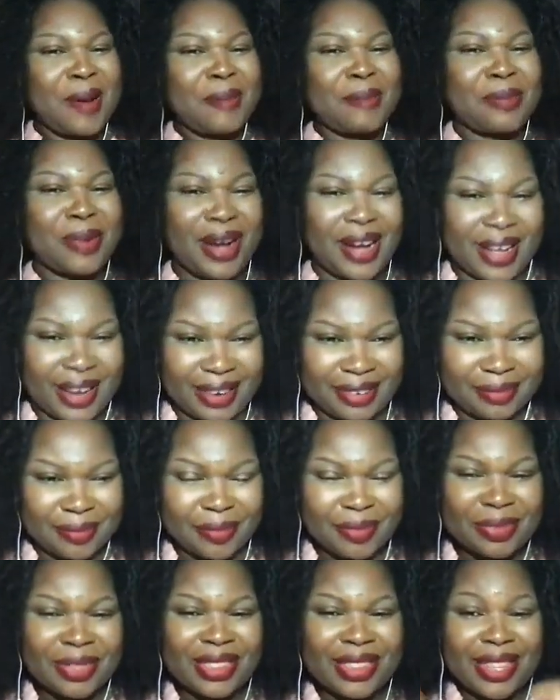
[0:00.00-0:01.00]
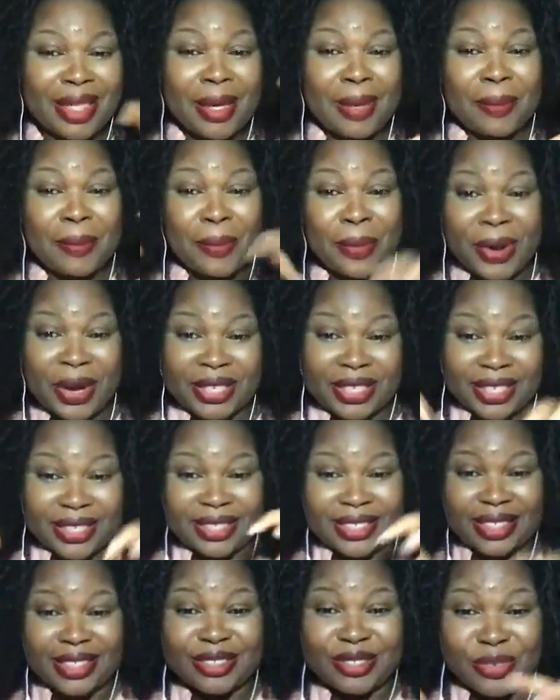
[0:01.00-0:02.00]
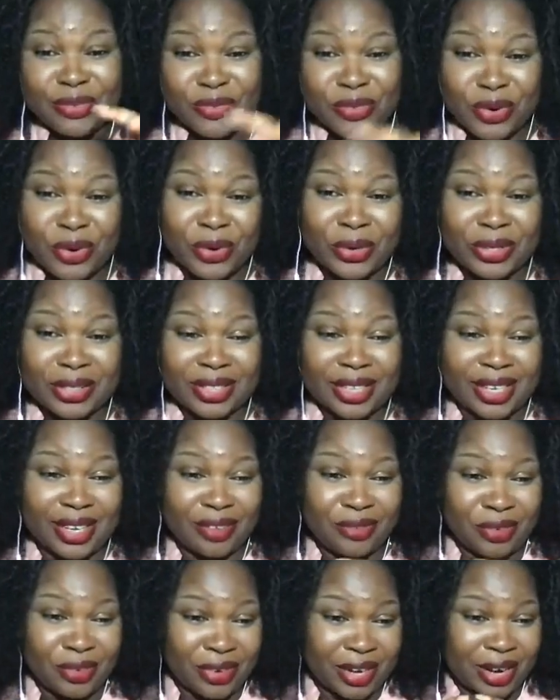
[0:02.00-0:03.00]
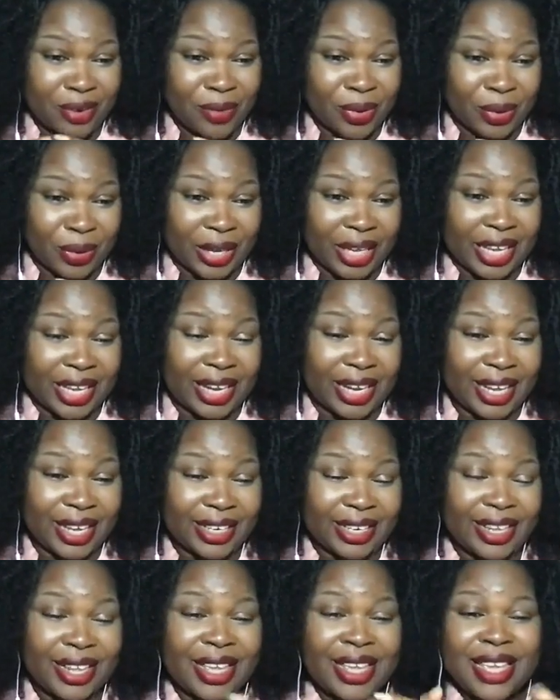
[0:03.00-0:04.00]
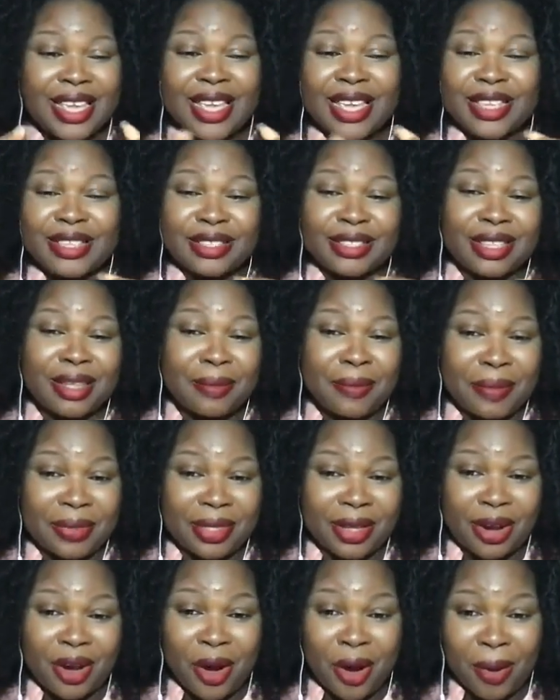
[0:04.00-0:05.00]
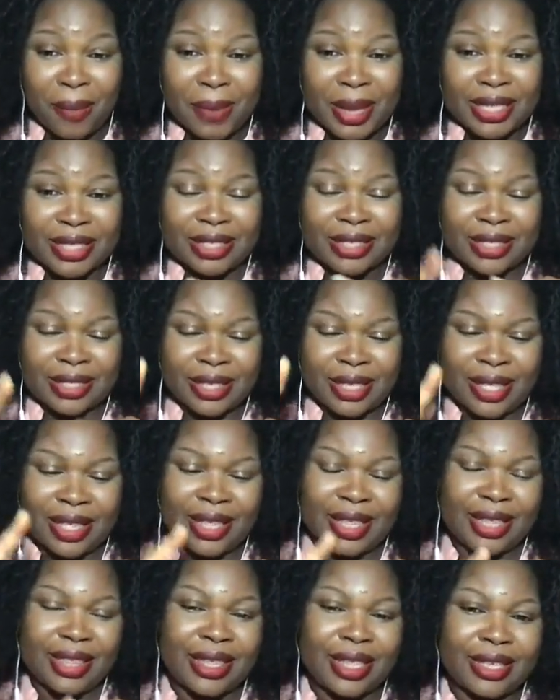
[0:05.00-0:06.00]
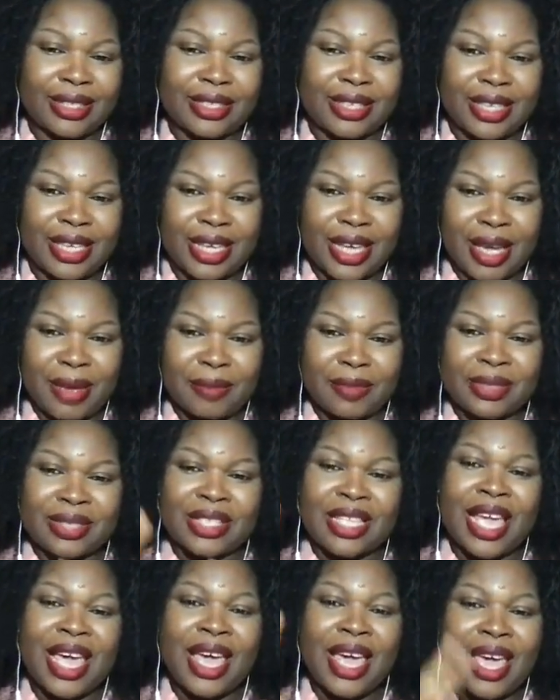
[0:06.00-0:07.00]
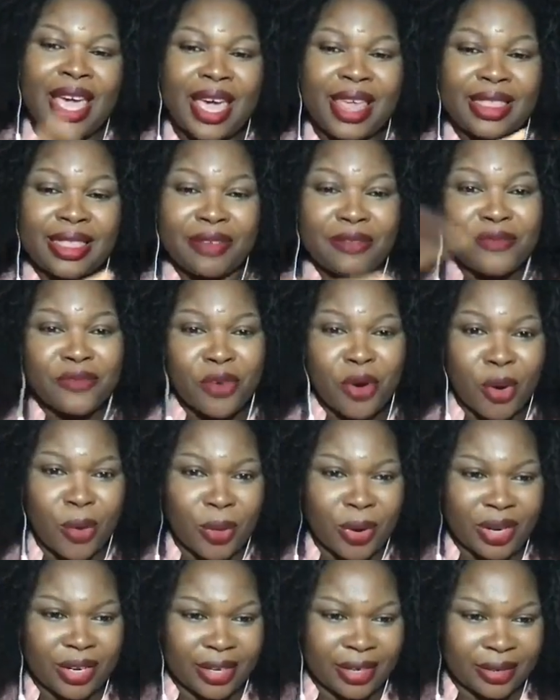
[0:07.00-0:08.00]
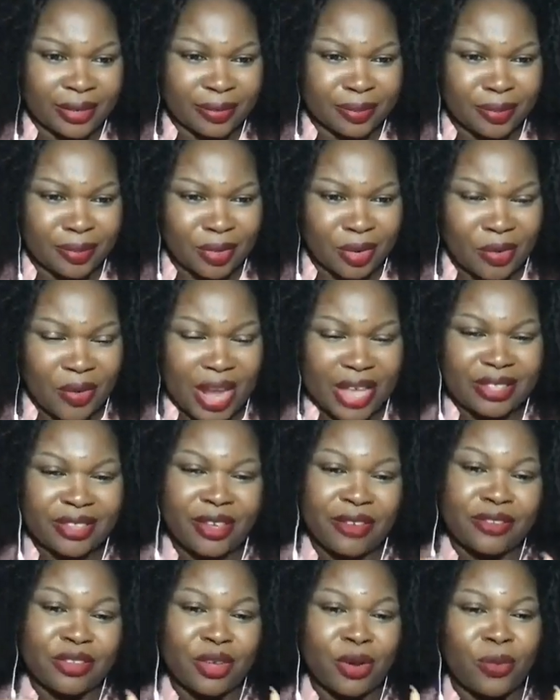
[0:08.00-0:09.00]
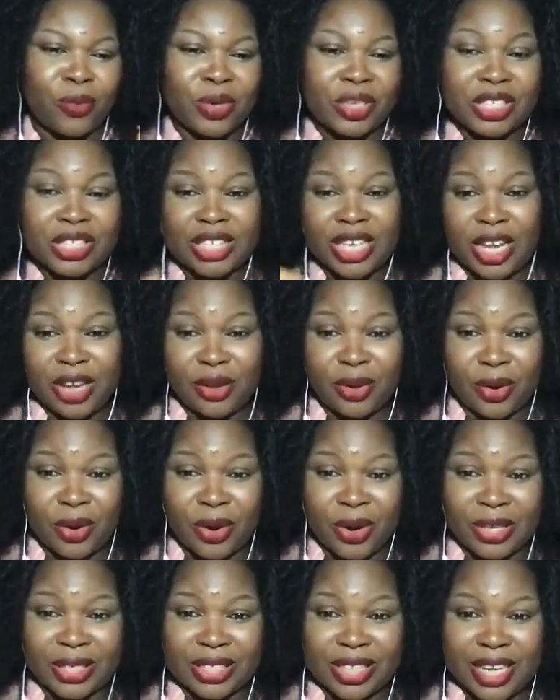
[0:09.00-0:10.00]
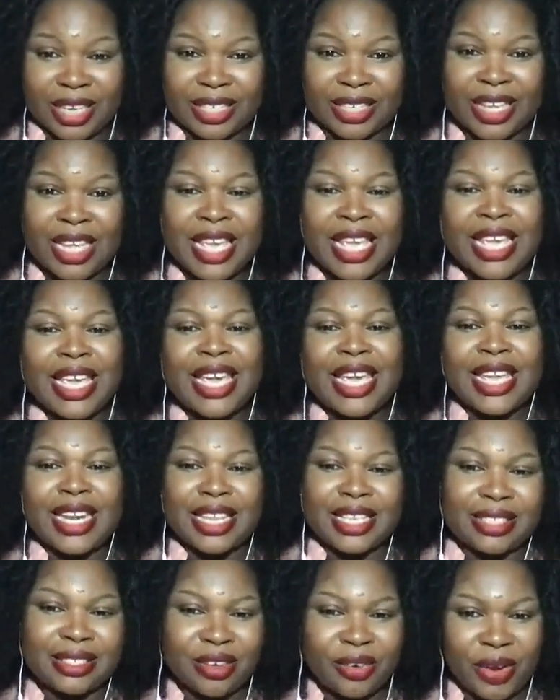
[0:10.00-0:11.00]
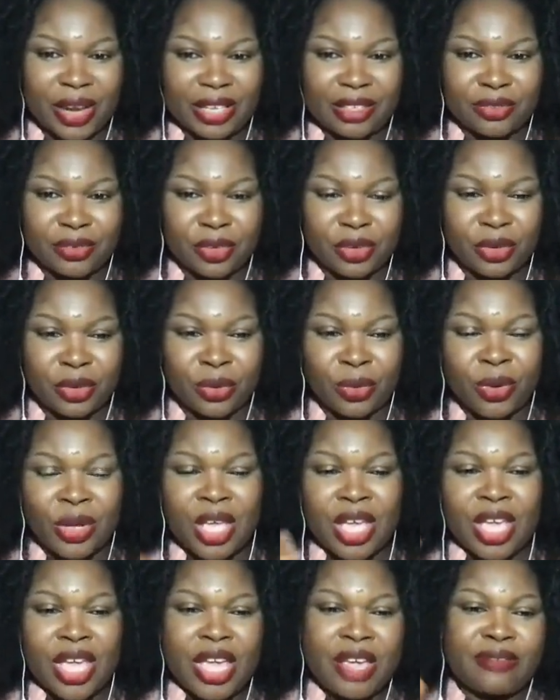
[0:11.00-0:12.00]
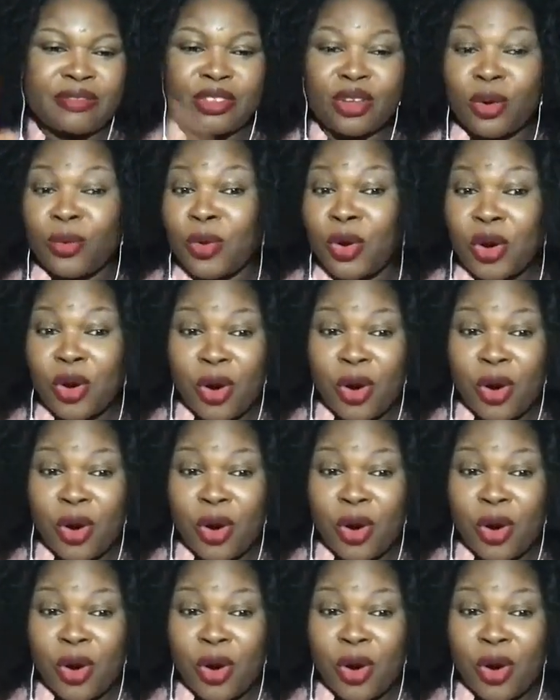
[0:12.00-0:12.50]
but the important thing to focus on if you really want to kill it is the comments, the DMs, and the forward. All right, so if someone share your content, it is great for you. If someone